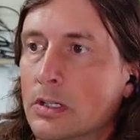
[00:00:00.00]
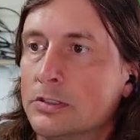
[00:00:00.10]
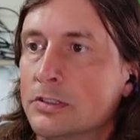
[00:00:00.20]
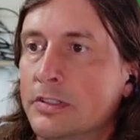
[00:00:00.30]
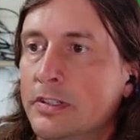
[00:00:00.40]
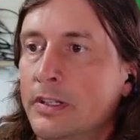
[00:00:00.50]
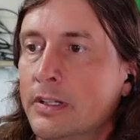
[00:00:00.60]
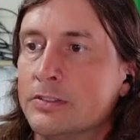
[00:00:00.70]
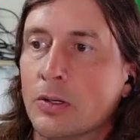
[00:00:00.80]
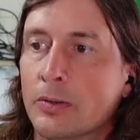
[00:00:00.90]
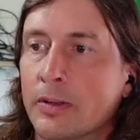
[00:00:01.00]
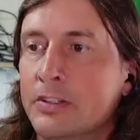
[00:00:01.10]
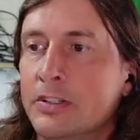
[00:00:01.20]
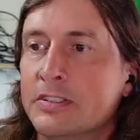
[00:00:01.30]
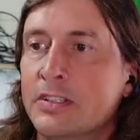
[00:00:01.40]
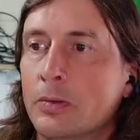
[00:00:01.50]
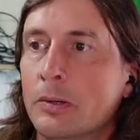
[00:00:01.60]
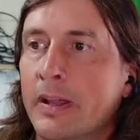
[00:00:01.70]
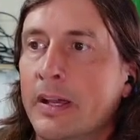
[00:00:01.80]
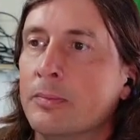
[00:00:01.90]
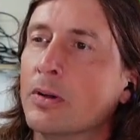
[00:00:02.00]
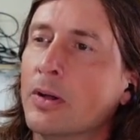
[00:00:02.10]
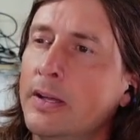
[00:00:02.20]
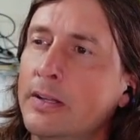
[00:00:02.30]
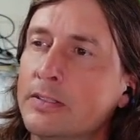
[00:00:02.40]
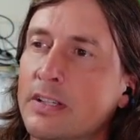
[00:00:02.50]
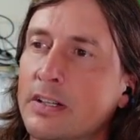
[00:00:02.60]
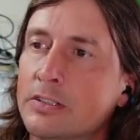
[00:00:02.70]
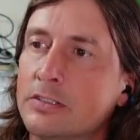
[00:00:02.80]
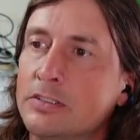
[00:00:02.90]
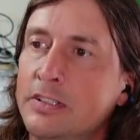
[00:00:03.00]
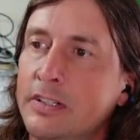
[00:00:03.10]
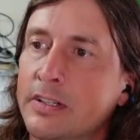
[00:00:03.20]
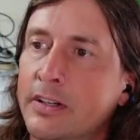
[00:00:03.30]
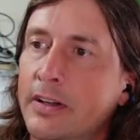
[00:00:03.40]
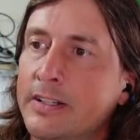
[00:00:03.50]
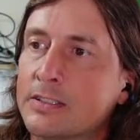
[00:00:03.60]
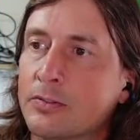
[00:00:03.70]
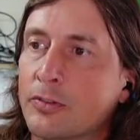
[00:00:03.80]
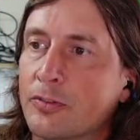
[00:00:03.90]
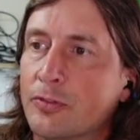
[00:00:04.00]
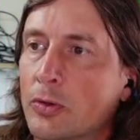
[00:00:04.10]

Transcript: Argentina. So you can see where I'm adding, but hey, there's that Argentina, and they're asking for